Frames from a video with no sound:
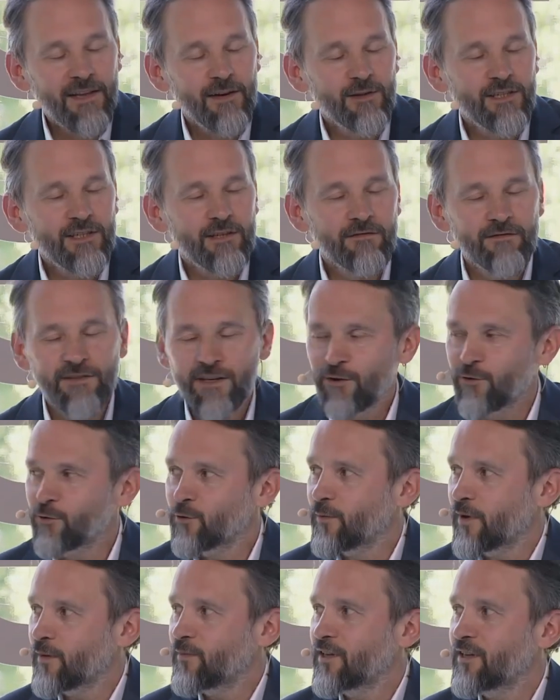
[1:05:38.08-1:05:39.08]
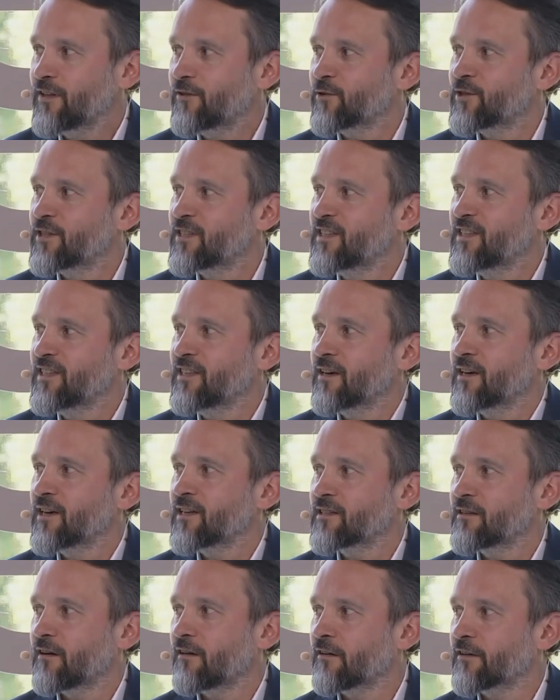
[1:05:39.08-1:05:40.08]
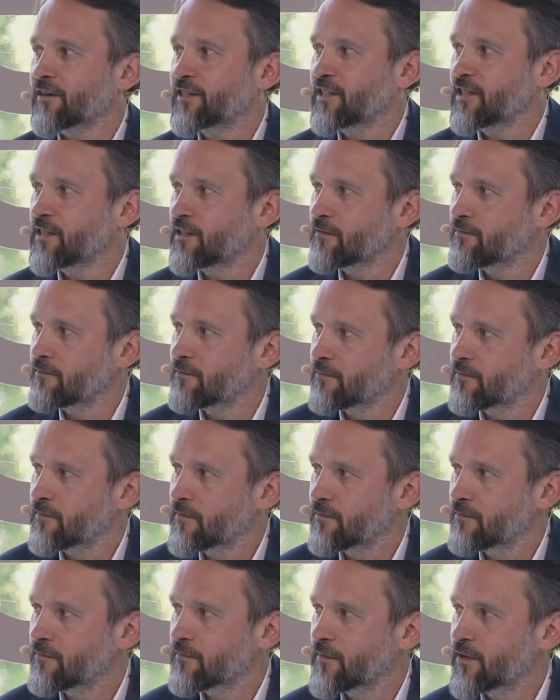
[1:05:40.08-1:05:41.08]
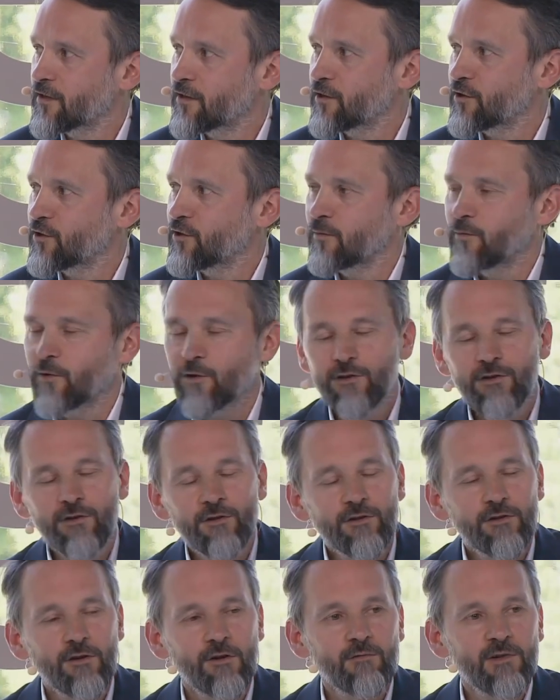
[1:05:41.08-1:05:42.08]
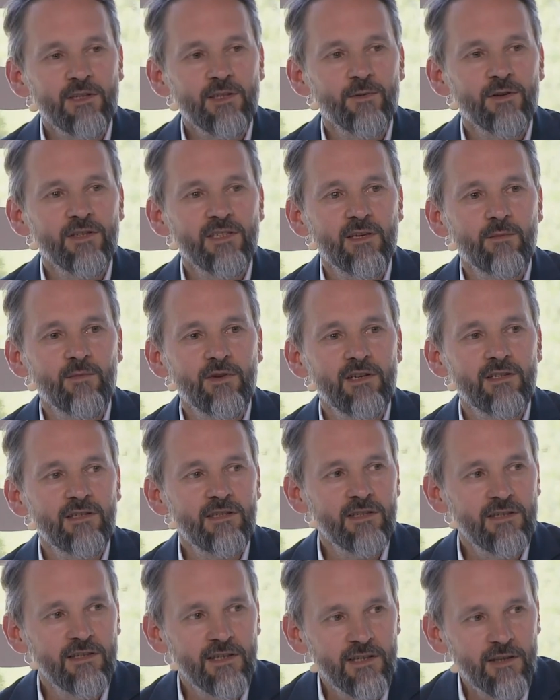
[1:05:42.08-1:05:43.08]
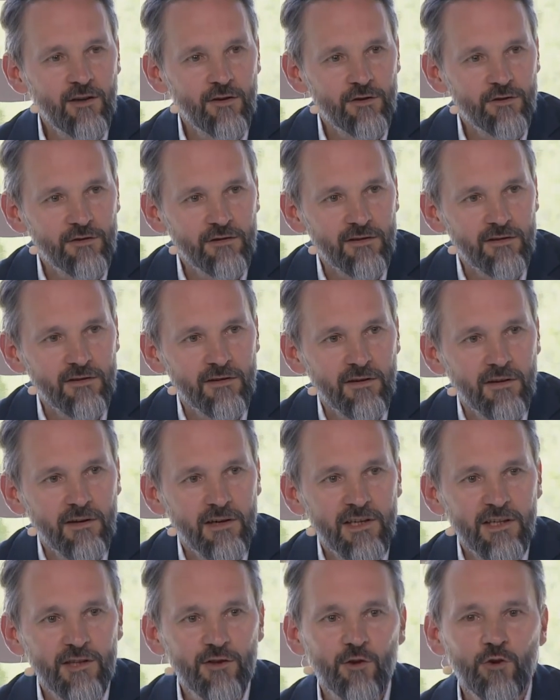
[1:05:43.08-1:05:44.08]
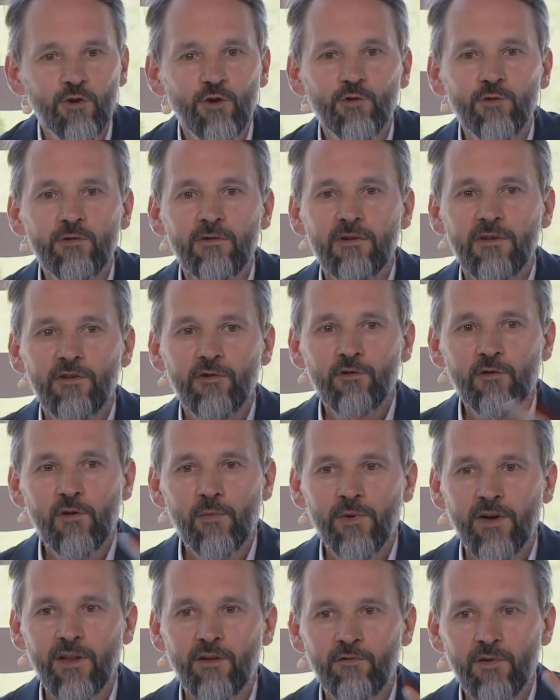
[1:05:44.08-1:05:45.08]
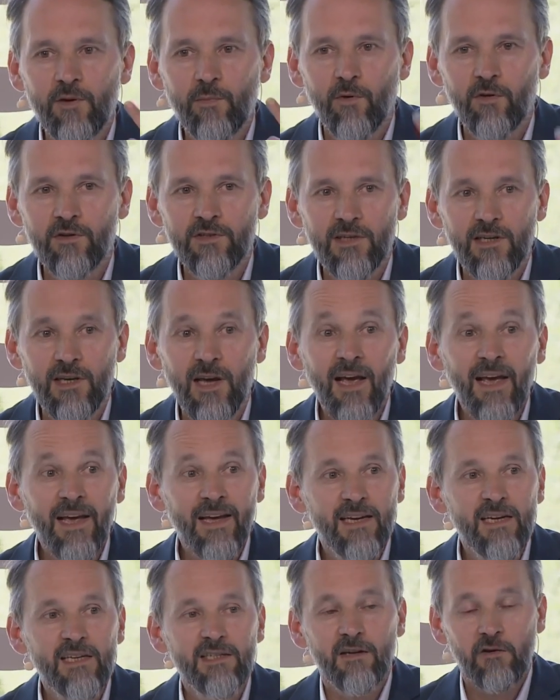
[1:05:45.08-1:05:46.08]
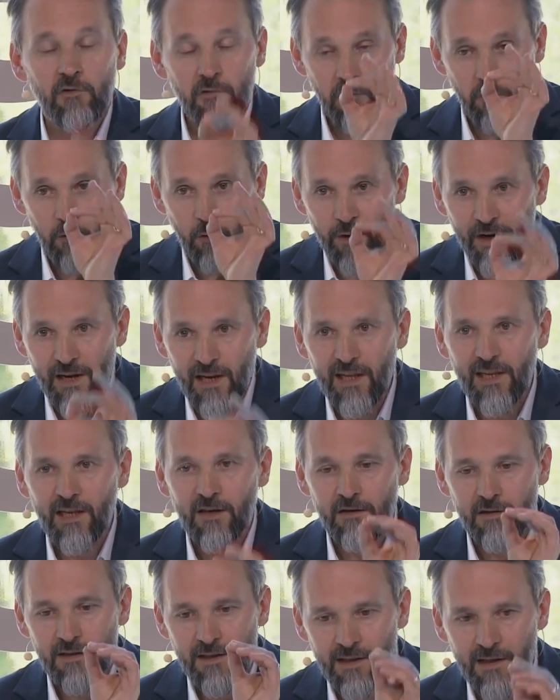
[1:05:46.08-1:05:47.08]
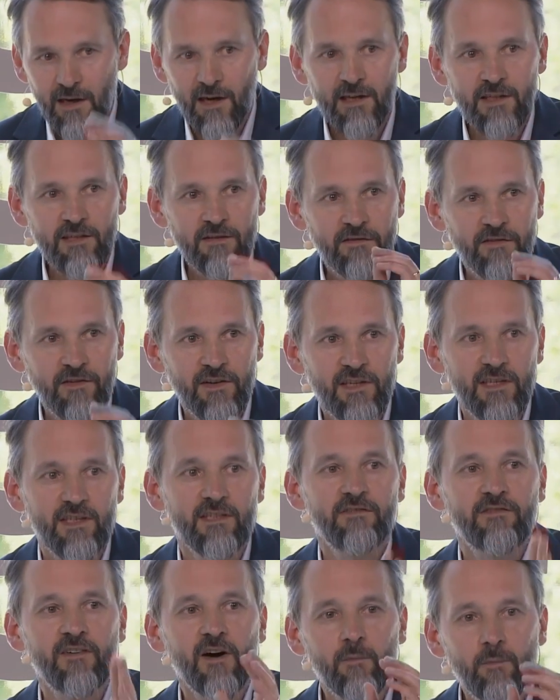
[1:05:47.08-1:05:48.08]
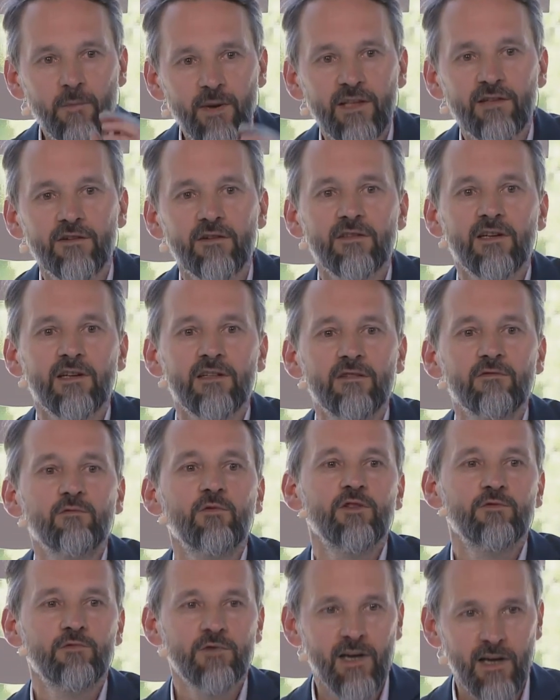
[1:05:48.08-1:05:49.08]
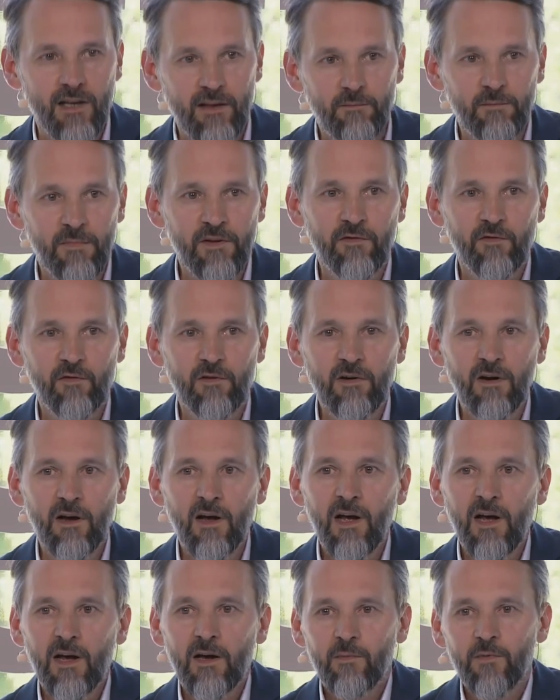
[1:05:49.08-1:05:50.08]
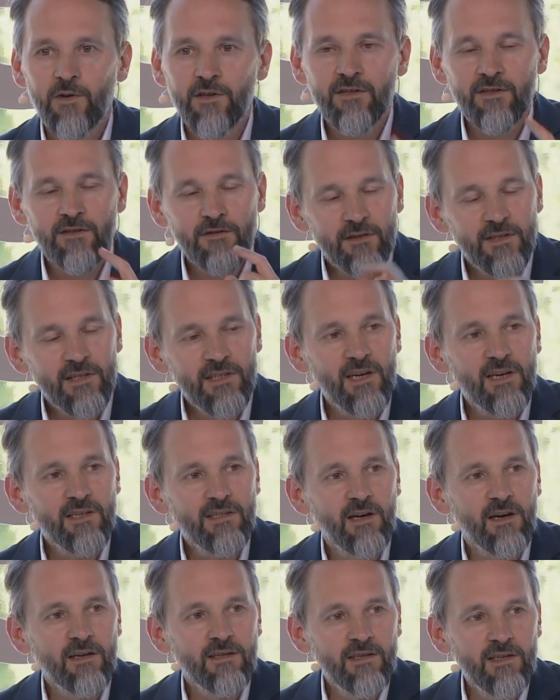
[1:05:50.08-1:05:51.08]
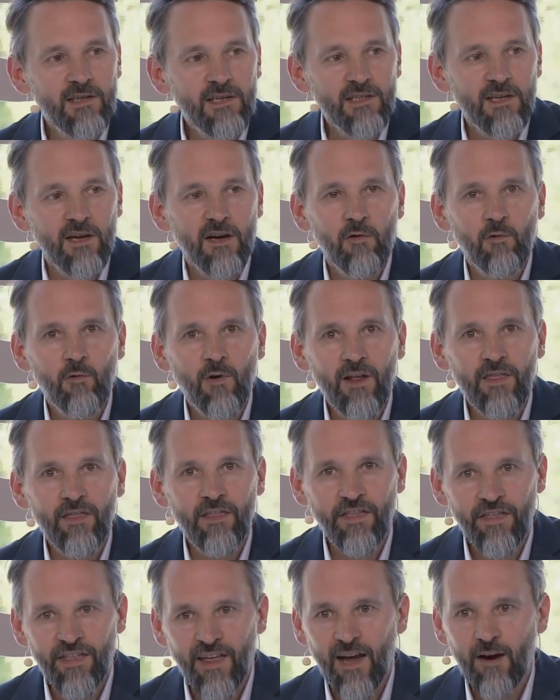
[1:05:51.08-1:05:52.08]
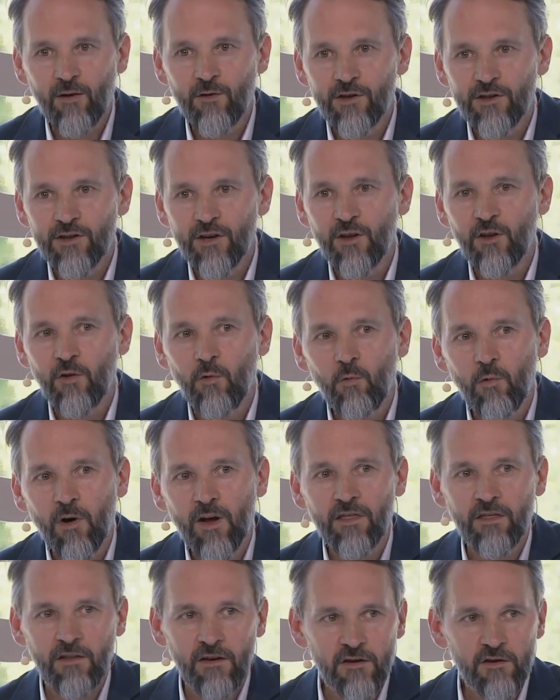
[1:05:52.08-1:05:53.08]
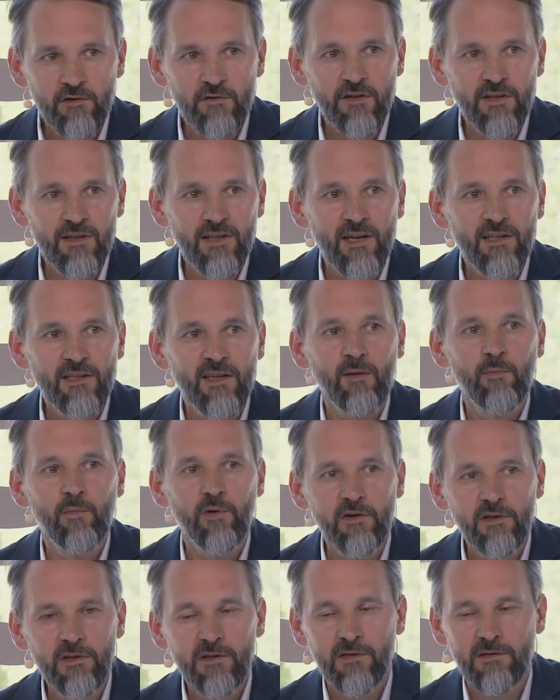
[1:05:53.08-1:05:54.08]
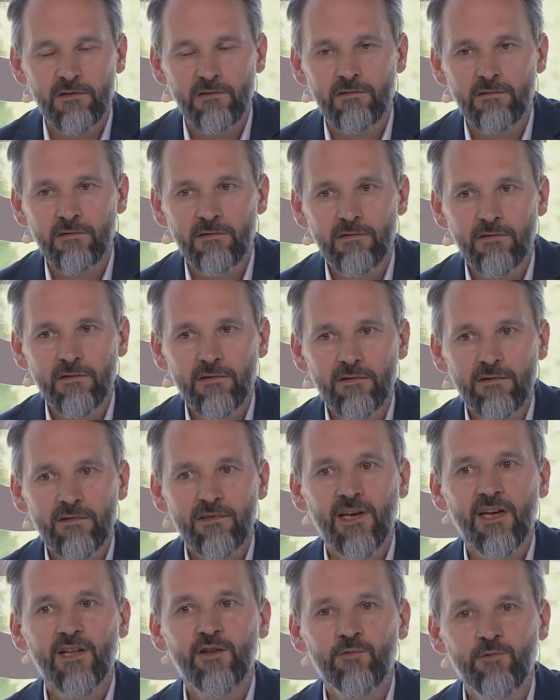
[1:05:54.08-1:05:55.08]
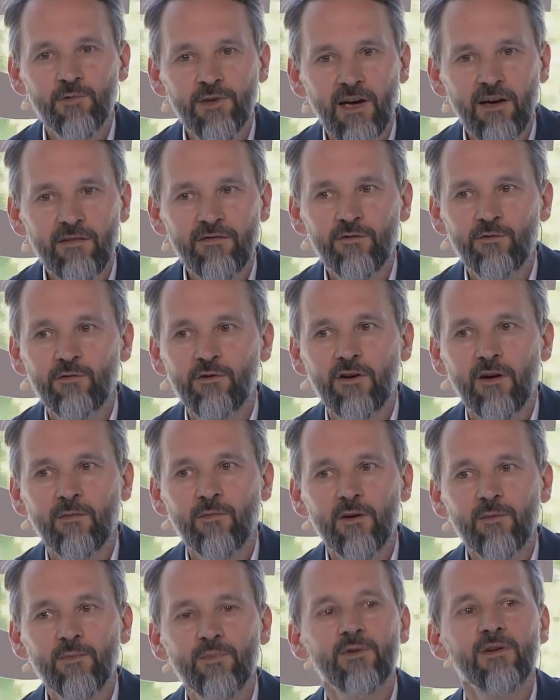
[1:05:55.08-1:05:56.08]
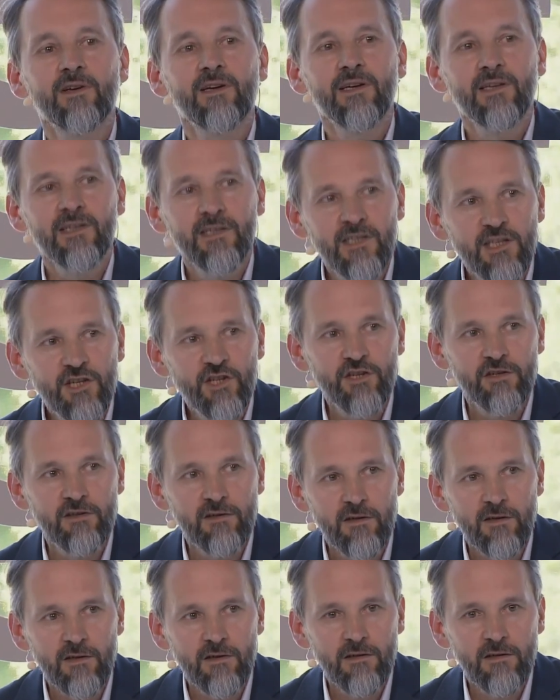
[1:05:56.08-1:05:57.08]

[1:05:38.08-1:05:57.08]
There is something you know, maybe, the CSRD, okay. Customer Social Responsibility Disclosure. It's the new European reporting. Yes. It's really a nice thing. It's far better than what we had before. But the CSRD is 1,100 data points that we have to come up each year.